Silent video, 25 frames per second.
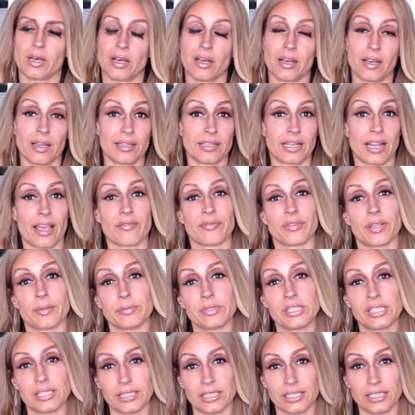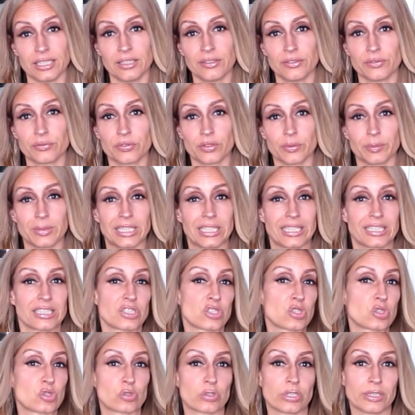an FMT from an
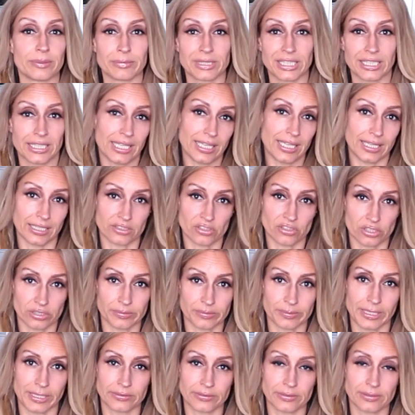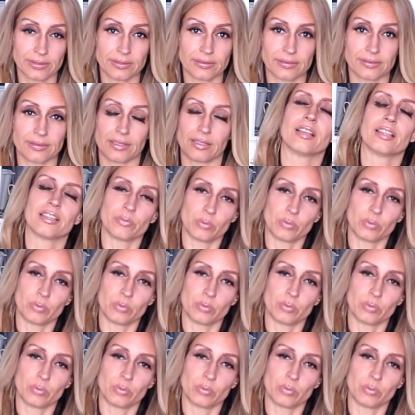extremely anxious mouse.